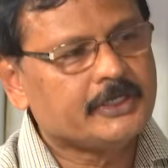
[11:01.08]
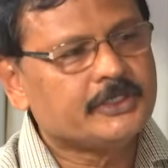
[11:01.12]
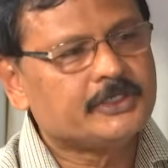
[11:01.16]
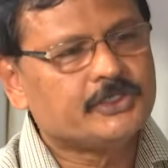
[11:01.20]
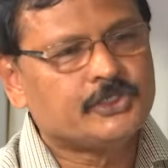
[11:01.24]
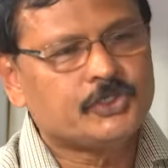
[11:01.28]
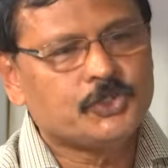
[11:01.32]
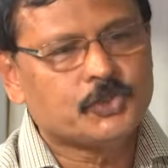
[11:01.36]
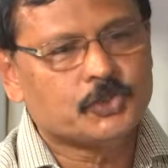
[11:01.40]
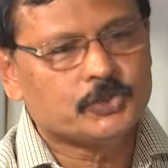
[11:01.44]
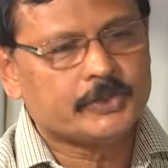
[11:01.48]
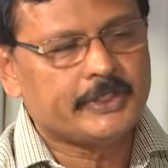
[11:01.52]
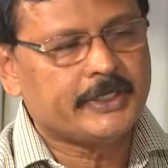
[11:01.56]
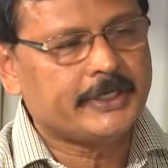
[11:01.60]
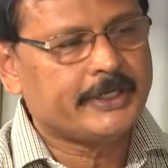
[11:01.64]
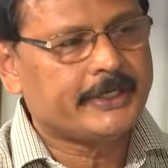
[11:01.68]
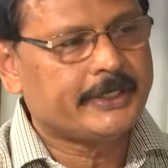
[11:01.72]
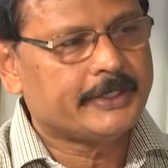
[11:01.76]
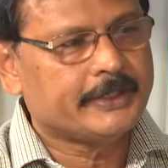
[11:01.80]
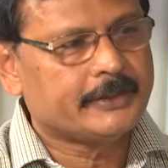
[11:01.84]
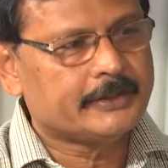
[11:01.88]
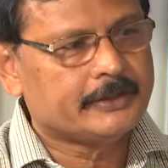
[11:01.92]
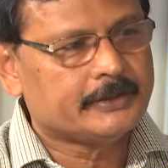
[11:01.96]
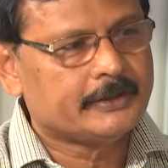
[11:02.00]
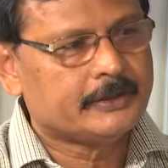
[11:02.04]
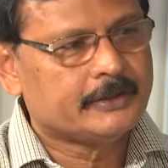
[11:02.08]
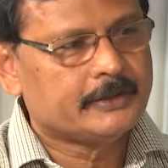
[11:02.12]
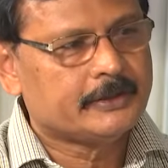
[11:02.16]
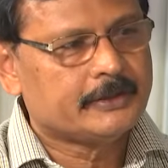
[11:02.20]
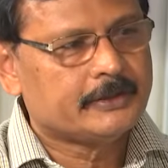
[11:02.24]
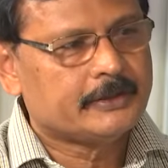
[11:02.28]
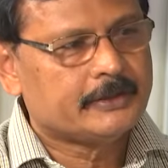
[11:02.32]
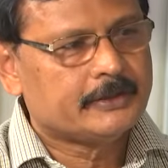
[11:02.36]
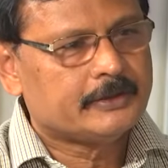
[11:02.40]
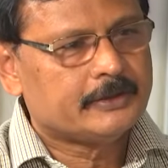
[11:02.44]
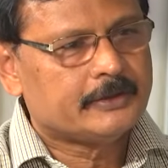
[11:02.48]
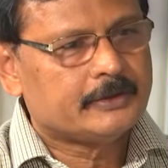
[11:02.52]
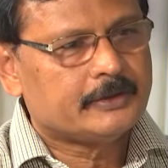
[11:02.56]
issue there,
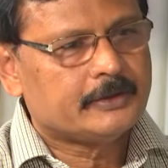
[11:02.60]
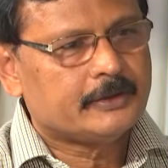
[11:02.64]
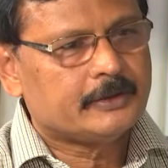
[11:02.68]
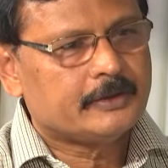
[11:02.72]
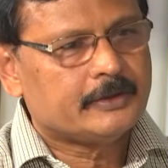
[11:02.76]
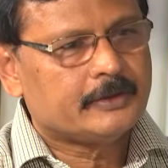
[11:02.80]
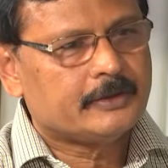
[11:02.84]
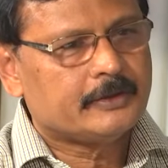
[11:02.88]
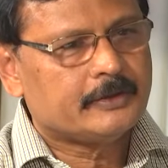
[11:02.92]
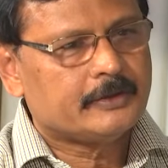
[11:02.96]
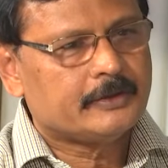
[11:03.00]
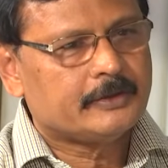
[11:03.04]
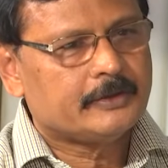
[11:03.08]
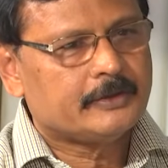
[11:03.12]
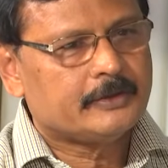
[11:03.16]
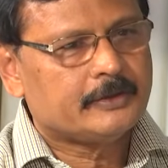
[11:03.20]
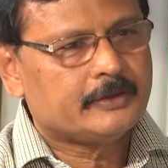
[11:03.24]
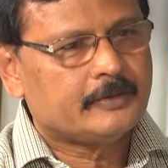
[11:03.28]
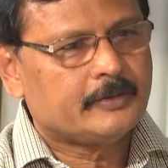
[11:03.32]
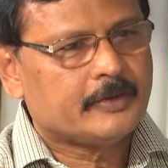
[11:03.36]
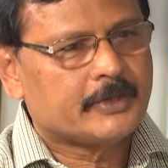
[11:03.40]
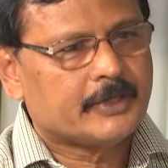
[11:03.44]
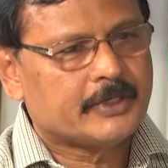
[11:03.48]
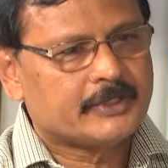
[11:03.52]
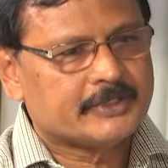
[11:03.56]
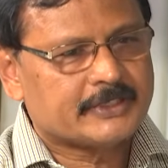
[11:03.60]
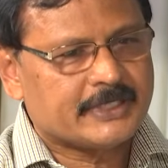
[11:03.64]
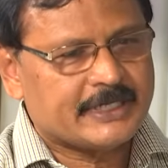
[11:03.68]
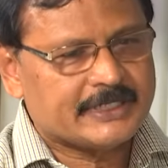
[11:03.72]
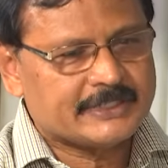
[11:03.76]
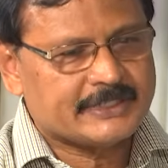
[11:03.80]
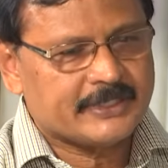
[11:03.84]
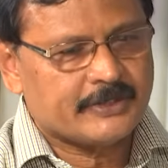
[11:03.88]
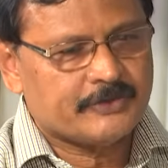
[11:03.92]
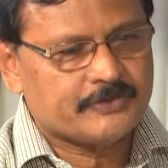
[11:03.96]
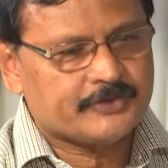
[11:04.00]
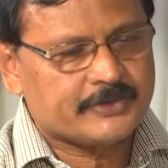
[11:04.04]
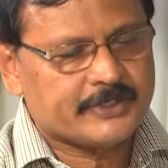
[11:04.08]
because as
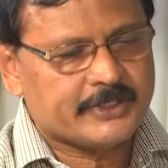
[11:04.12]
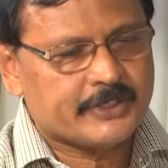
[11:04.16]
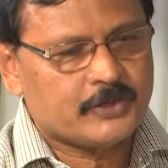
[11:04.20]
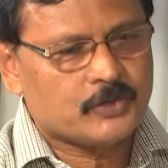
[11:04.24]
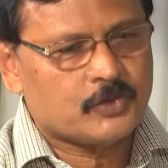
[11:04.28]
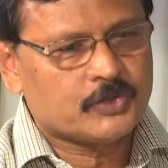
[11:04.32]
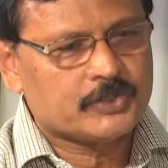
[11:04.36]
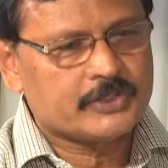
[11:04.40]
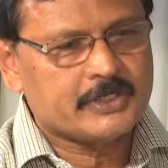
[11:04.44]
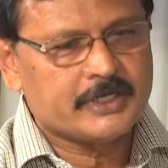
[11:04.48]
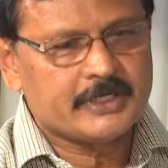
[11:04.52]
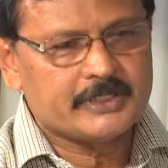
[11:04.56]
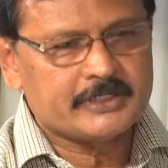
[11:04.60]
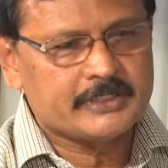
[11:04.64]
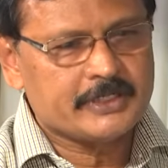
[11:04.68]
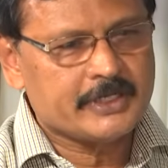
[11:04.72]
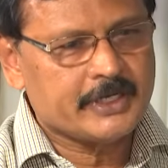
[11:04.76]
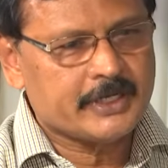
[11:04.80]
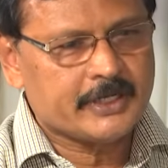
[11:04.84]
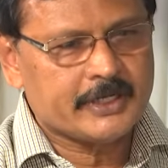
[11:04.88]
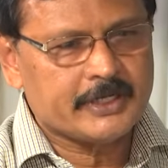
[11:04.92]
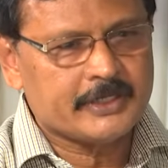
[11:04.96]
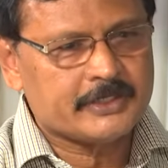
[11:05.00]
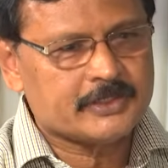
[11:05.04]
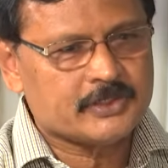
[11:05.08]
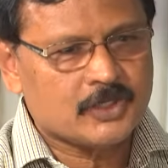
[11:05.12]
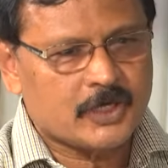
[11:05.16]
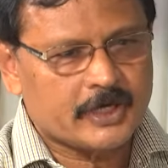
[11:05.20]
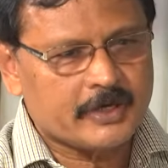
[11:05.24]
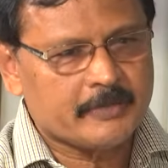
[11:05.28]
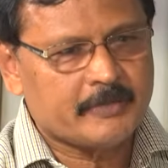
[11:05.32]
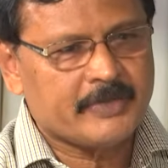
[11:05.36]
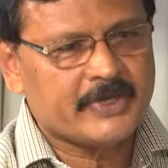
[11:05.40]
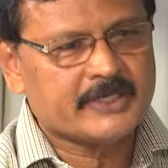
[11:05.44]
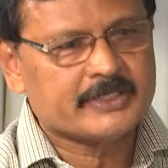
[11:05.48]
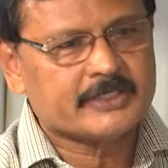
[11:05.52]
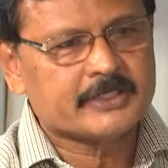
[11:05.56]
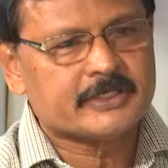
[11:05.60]
I have said, ocean engineering is not a
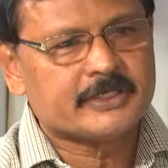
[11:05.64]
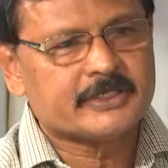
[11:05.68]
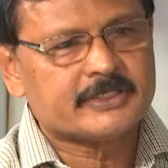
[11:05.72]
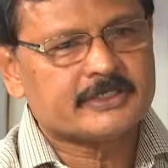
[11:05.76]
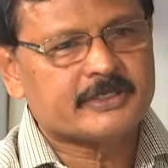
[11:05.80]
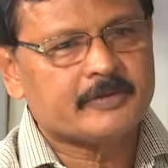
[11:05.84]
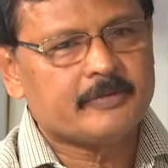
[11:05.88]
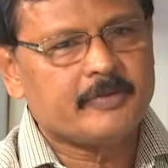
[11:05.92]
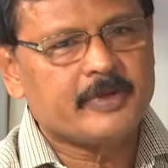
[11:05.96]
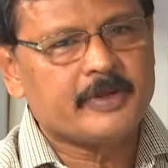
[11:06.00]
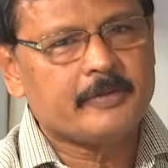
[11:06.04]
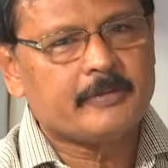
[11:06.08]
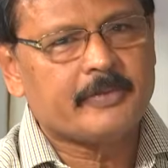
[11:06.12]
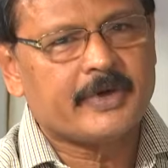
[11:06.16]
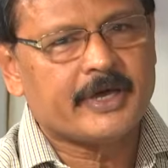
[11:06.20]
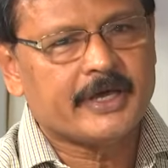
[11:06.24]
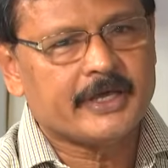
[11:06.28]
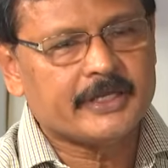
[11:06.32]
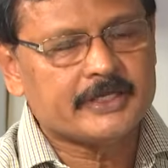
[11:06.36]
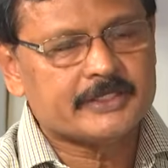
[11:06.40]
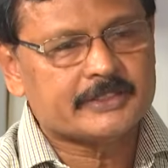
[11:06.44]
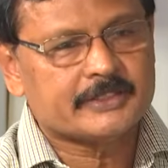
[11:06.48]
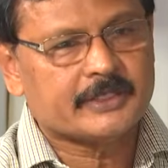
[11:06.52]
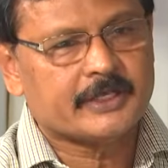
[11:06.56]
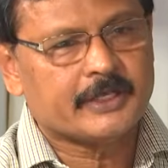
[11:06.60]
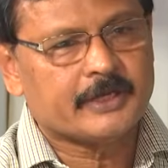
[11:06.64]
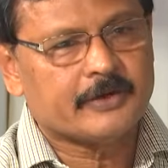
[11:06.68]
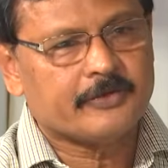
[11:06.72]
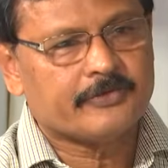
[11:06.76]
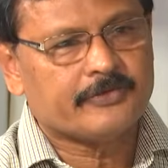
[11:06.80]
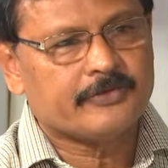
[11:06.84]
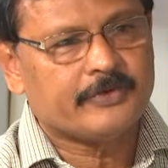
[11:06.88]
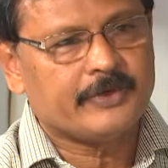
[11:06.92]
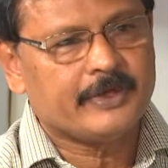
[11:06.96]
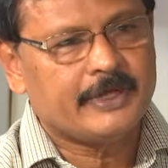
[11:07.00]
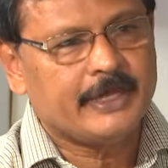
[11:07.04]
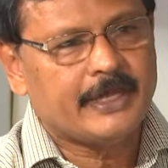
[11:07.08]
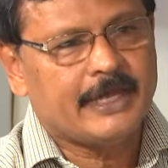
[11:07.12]
basic discipline by itself,
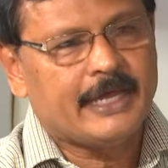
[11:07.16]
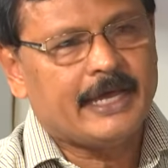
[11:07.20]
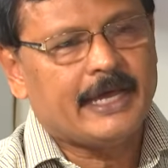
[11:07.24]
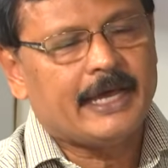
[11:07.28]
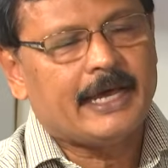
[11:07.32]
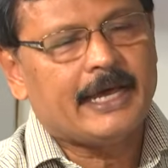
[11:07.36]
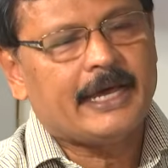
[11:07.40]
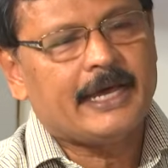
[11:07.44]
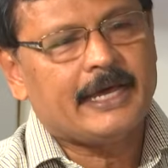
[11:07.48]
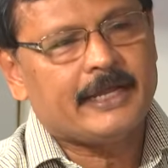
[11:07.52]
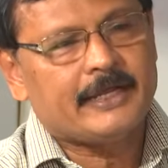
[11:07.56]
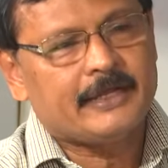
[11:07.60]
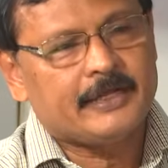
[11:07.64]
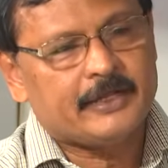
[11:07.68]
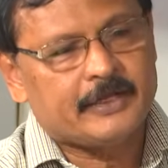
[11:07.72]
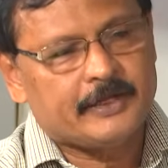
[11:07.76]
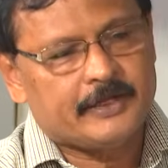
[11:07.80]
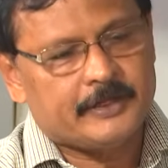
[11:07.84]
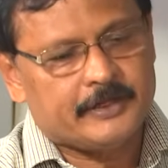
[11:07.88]
and